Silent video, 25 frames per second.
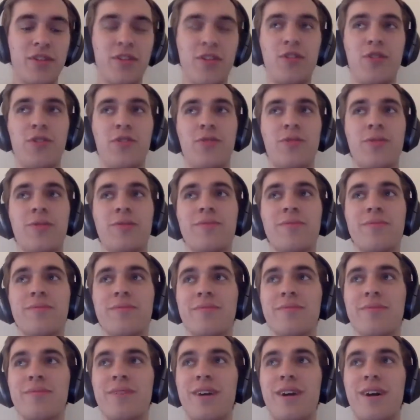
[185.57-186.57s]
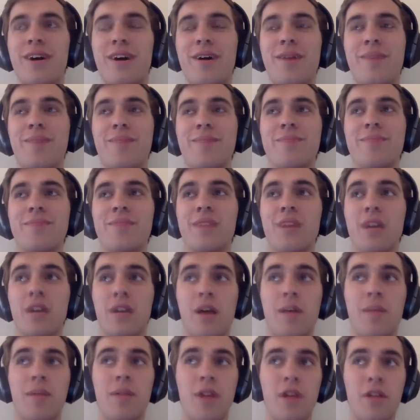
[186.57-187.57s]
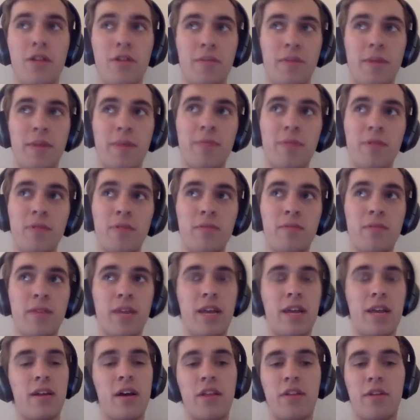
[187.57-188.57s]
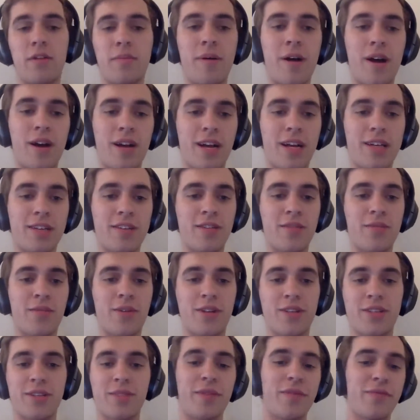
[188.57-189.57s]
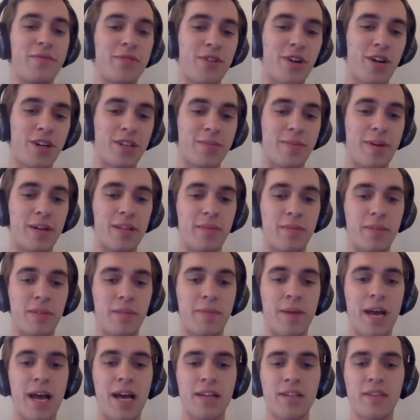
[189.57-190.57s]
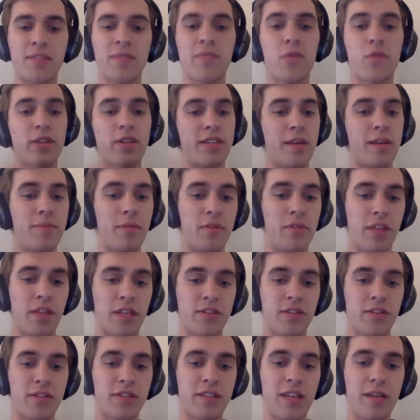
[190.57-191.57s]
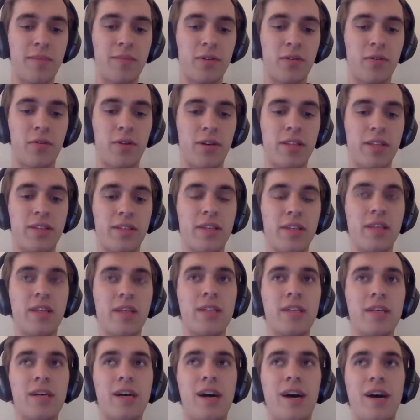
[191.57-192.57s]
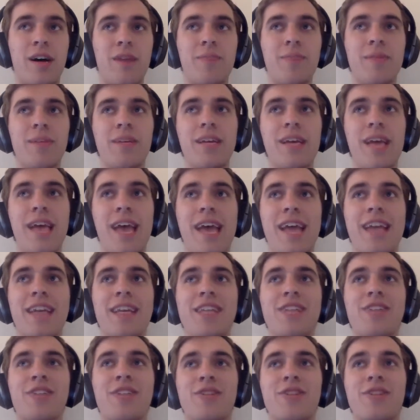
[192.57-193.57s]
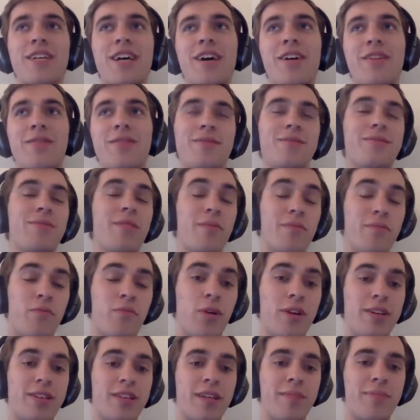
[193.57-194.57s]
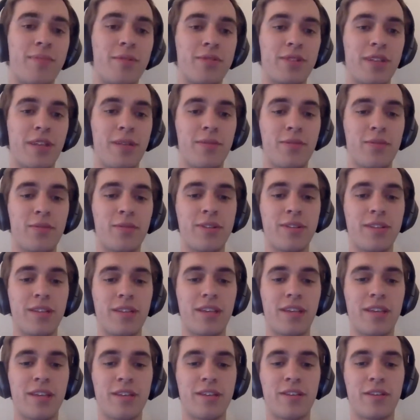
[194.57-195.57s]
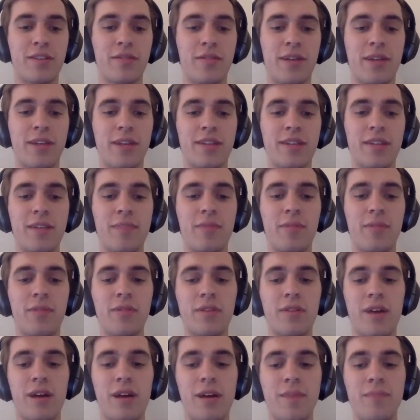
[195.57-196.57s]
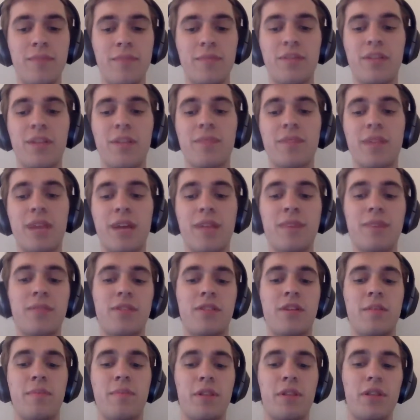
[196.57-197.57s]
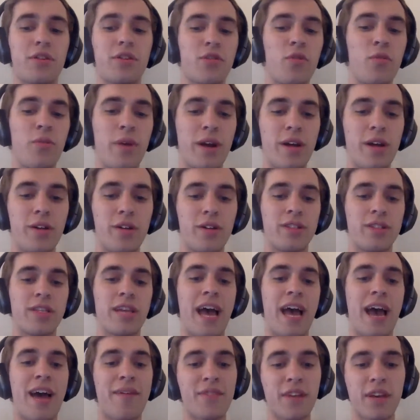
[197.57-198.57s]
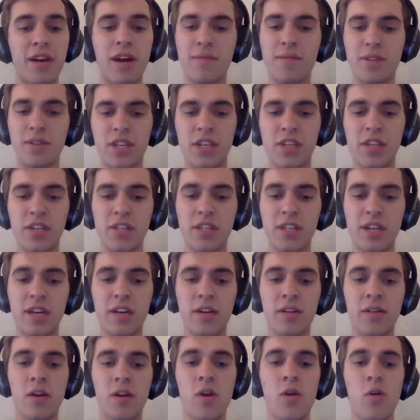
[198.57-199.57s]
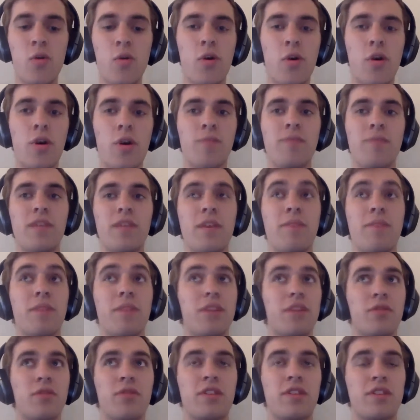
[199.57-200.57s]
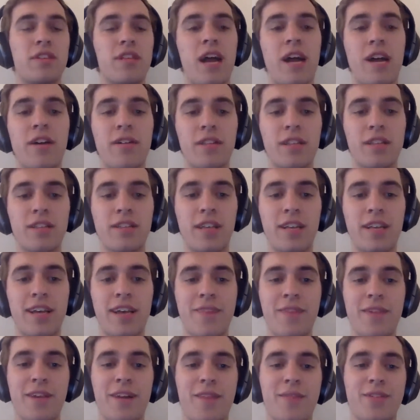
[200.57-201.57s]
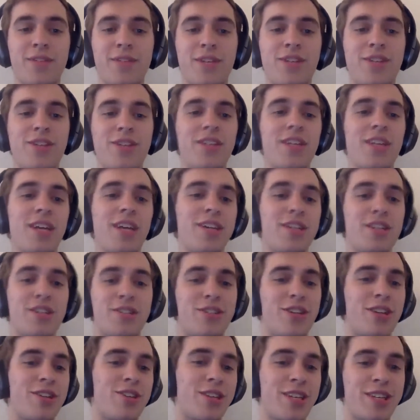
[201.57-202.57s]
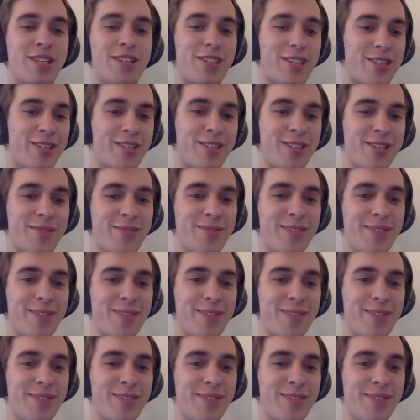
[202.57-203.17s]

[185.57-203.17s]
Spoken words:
to a couple other people. We had other podcasts in the works, and we've talked about them in the past. For example, things on stablecoins. And it turns out, for example, stablecoins, I think is a great example. Sometimes the political will to have the conversation there, or the political desire, let's say, to have the conversation just doesn't exist.